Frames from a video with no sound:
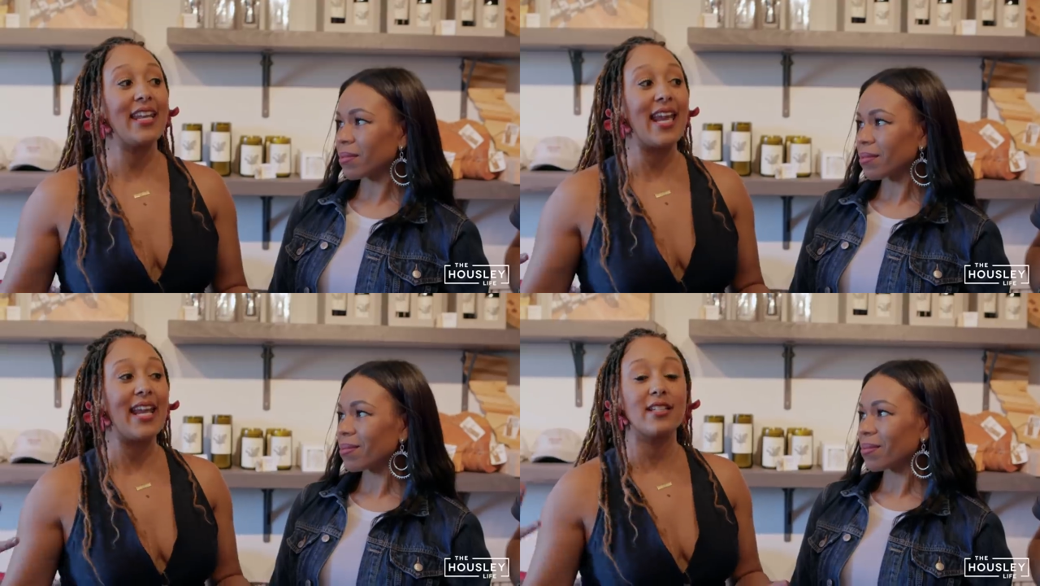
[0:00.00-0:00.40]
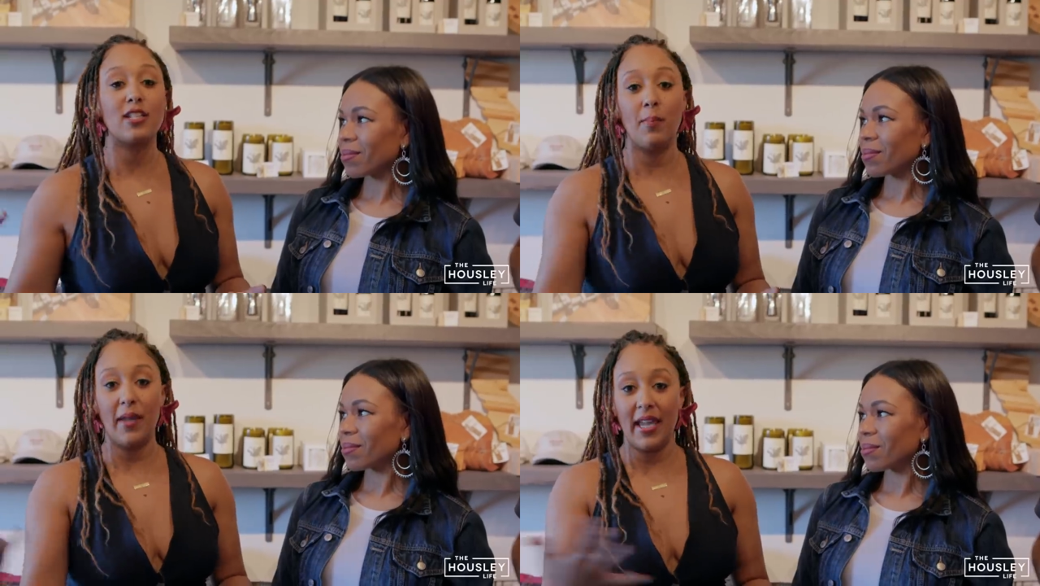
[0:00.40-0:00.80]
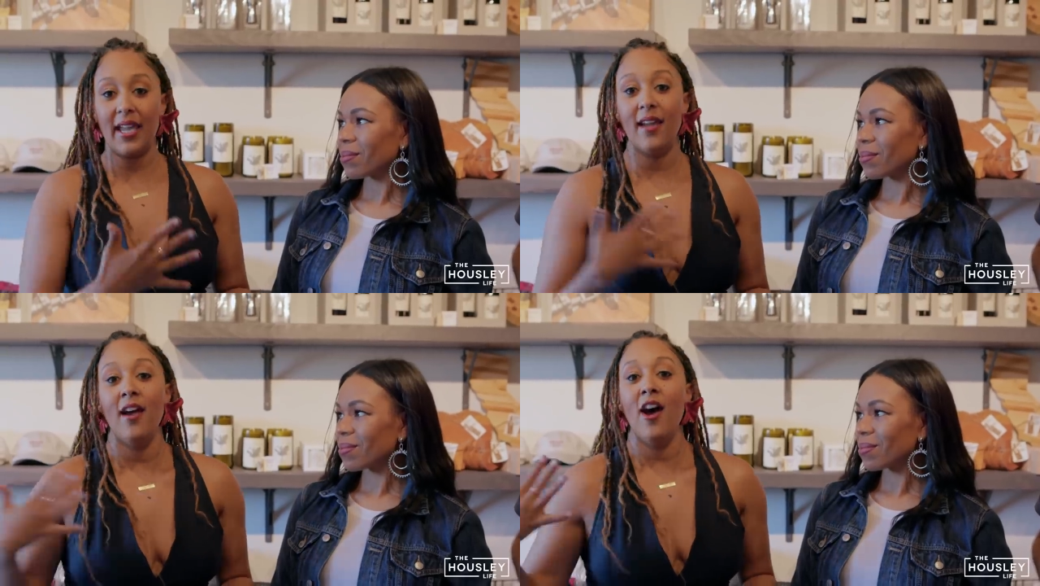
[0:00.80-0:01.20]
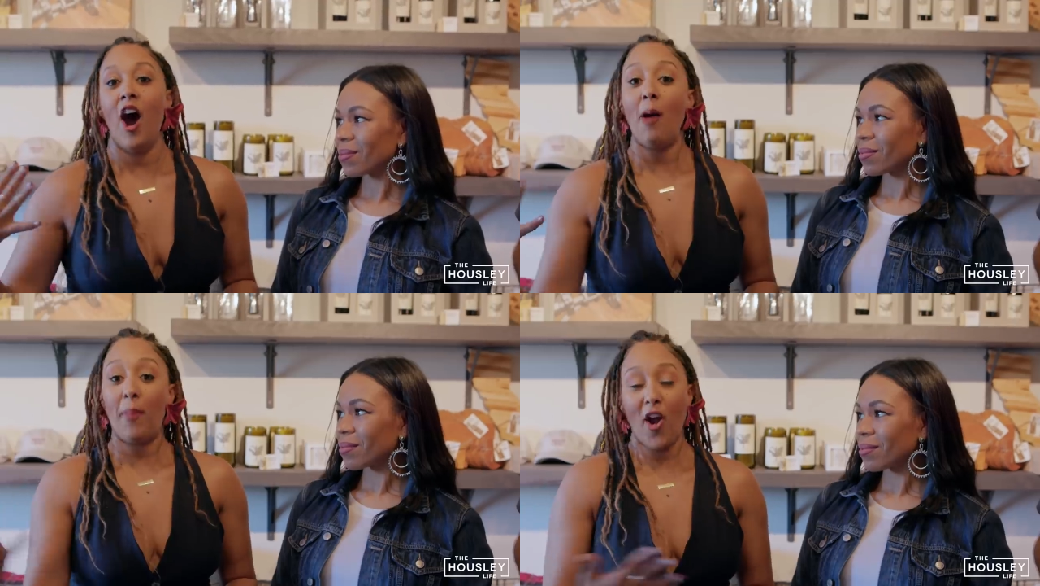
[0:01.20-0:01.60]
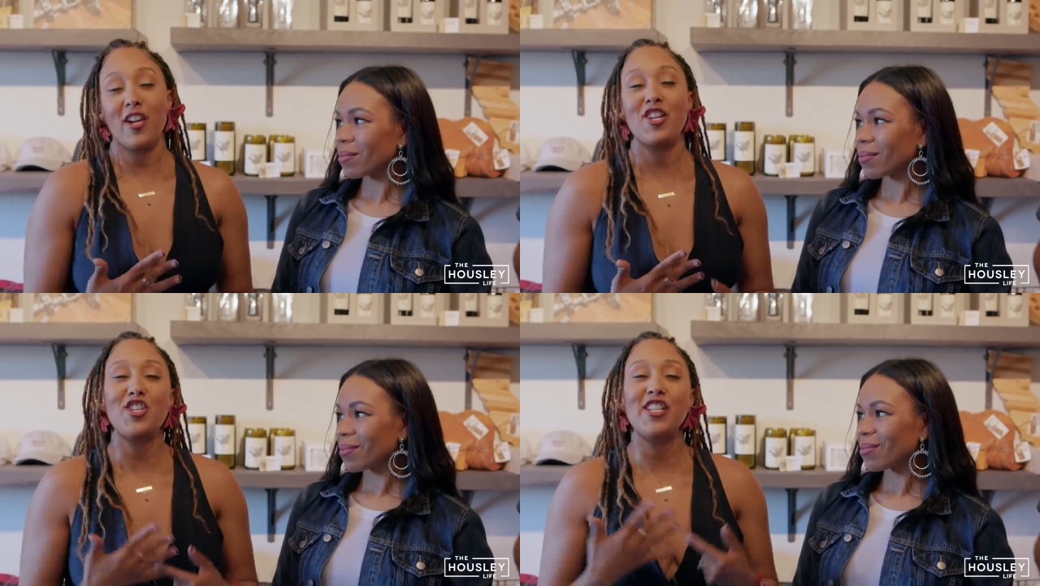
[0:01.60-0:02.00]
Speaker 1: Elena to be a part,
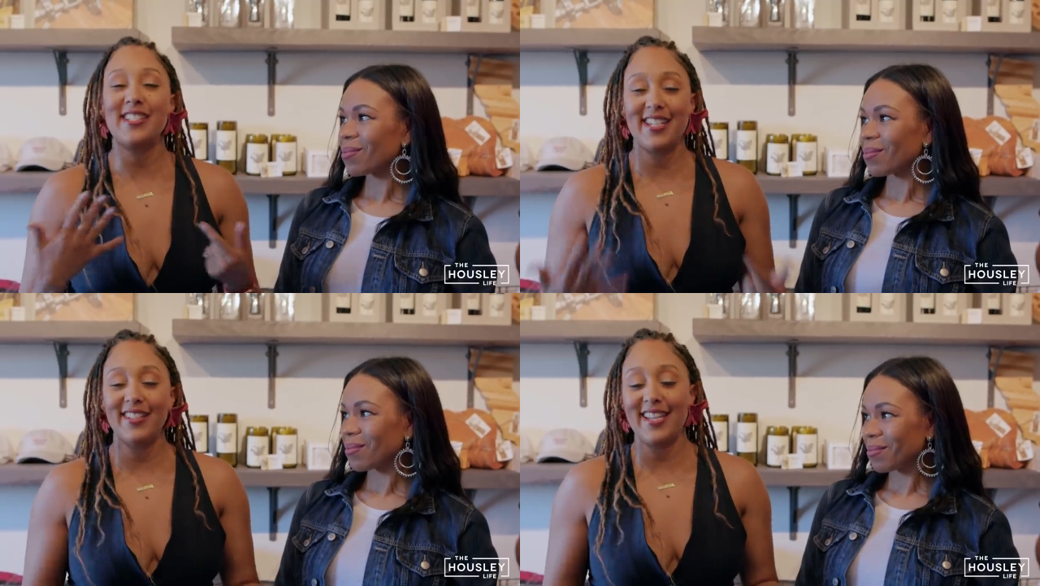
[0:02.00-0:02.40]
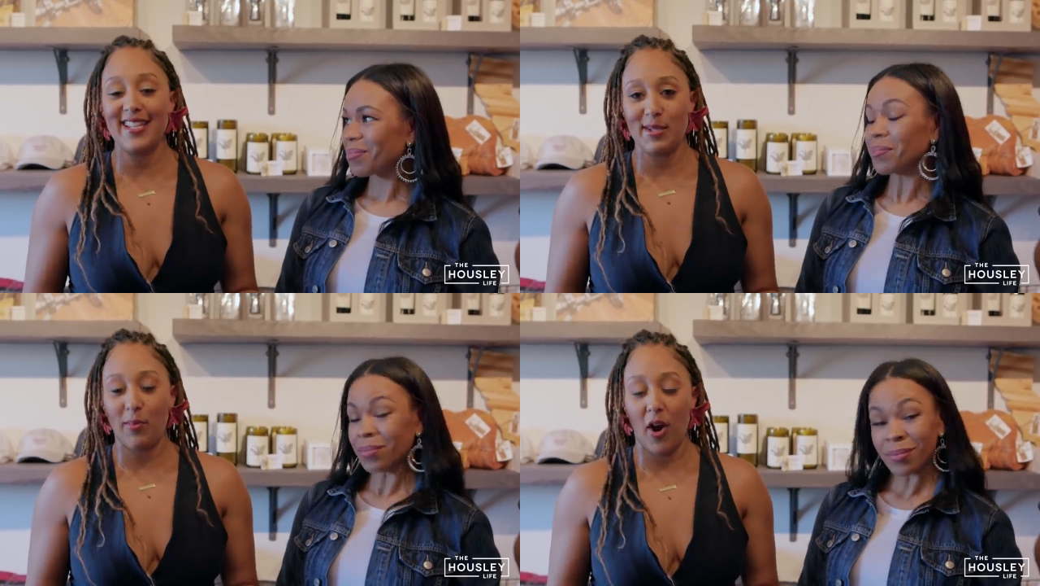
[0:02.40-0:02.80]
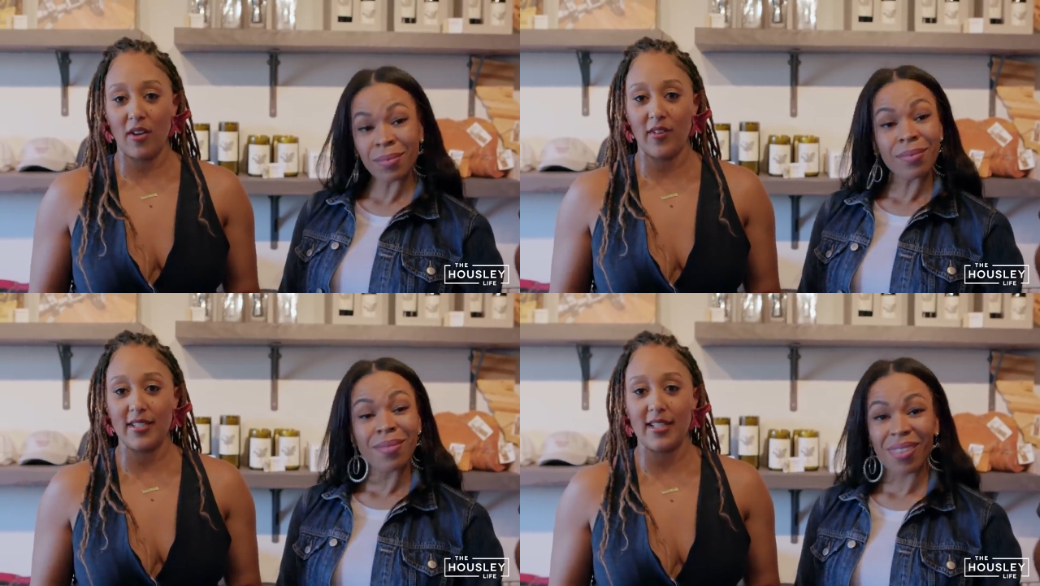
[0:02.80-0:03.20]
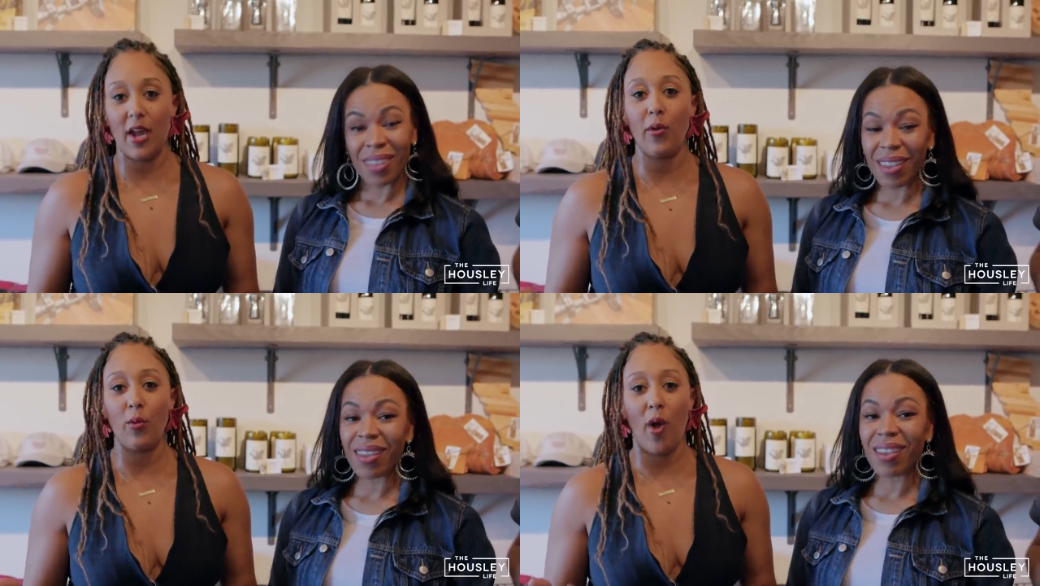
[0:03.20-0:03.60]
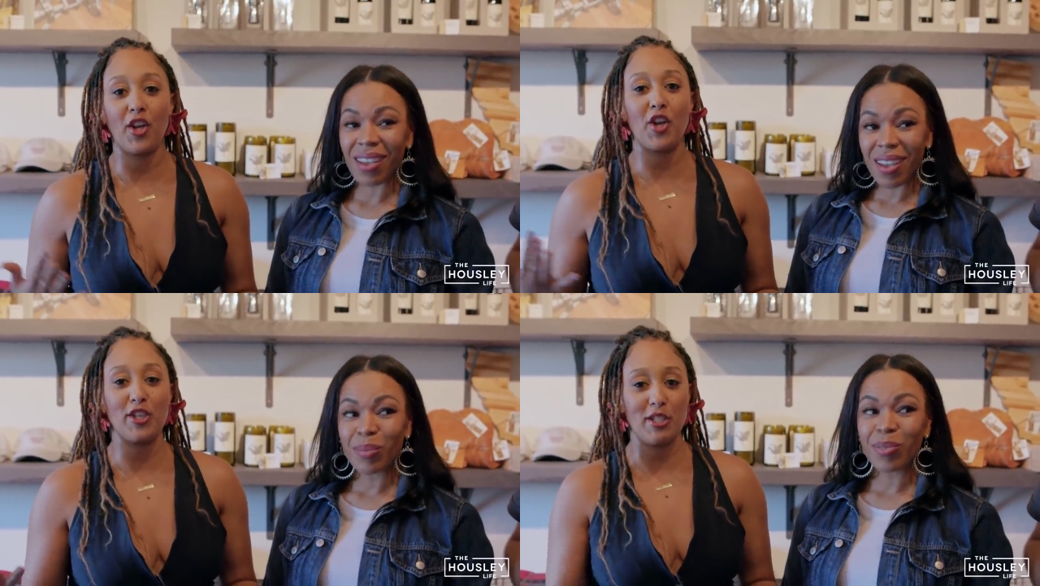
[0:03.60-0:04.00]
because she still is a part of us, and we wanted
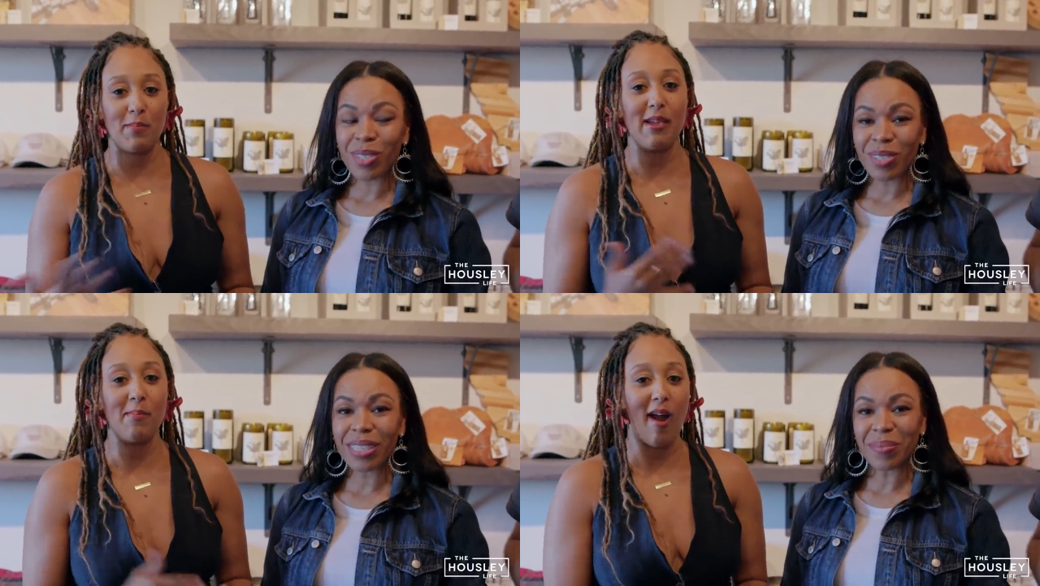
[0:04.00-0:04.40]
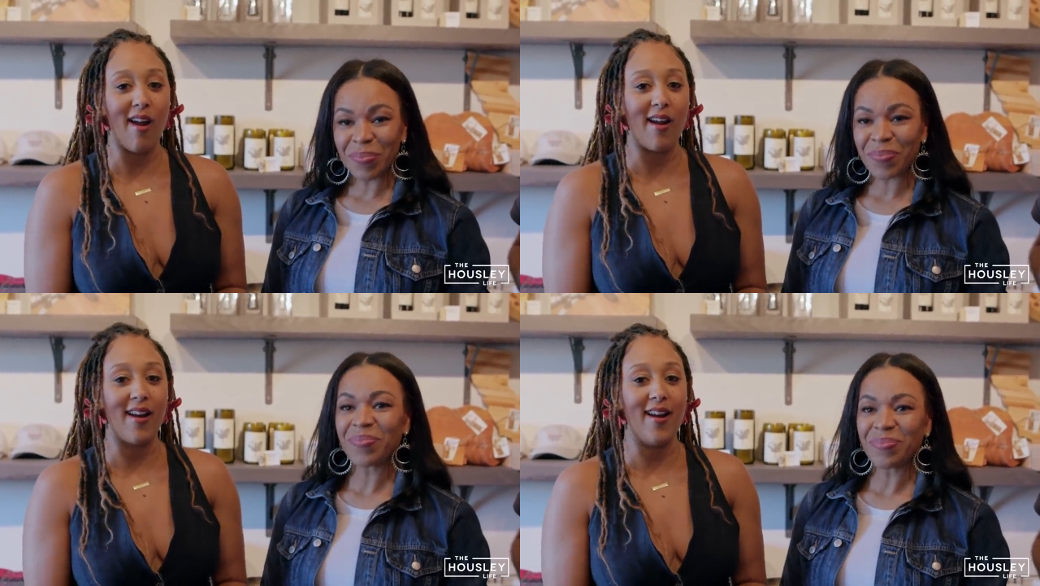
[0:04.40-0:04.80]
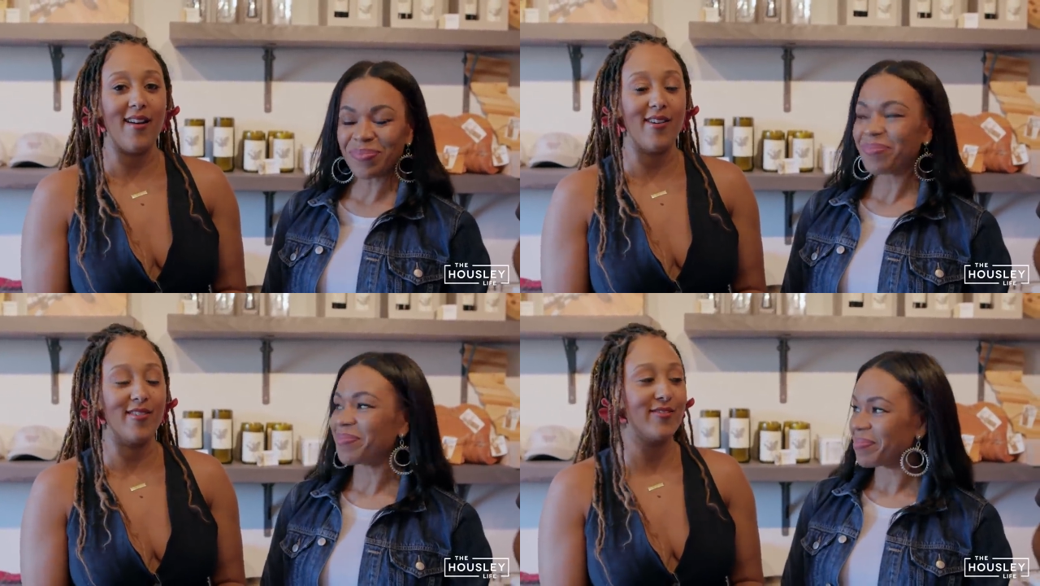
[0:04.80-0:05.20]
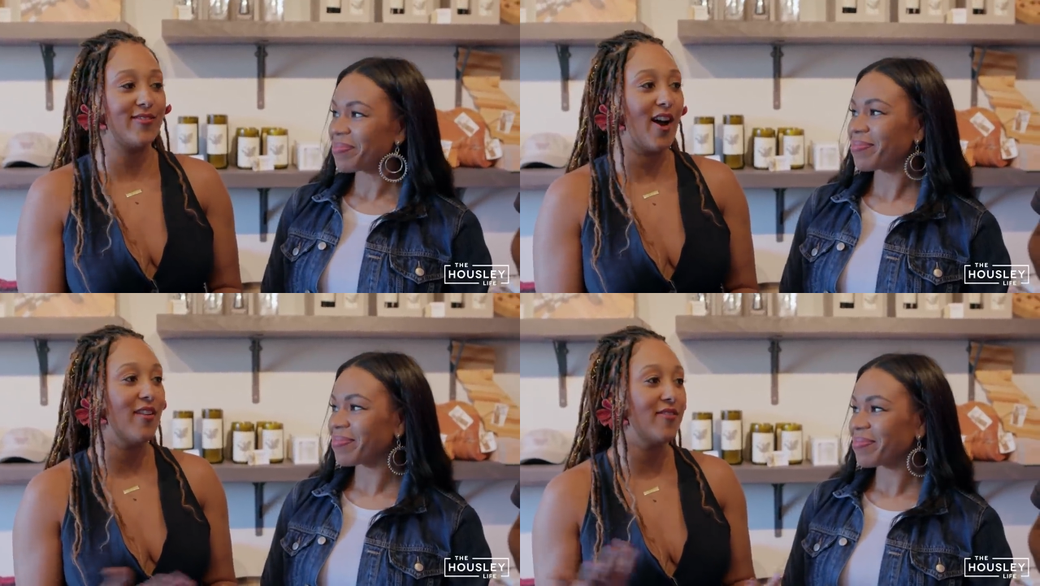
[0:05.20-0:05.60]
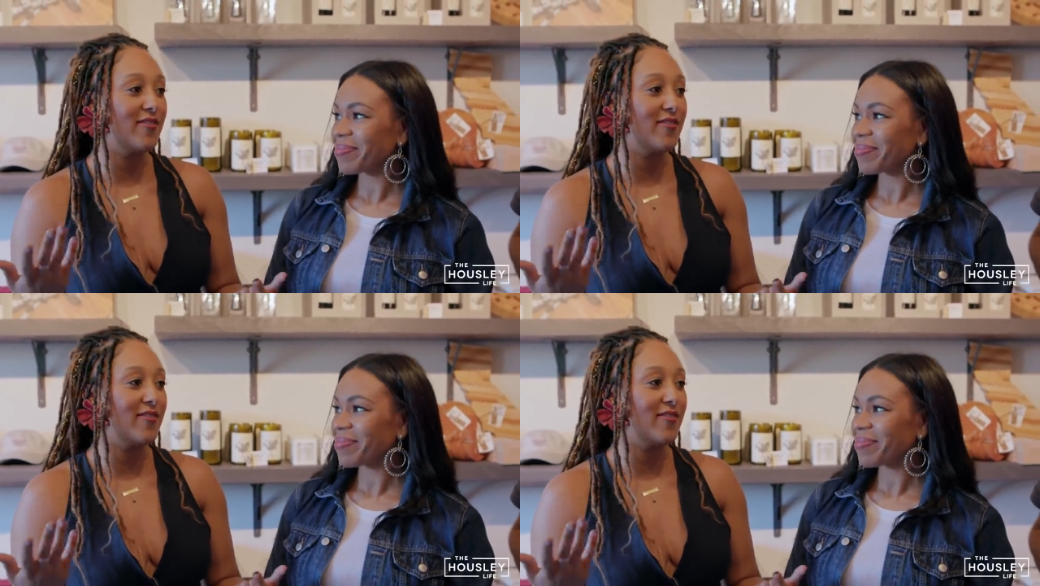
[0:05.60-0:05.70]
her to be a part of, of,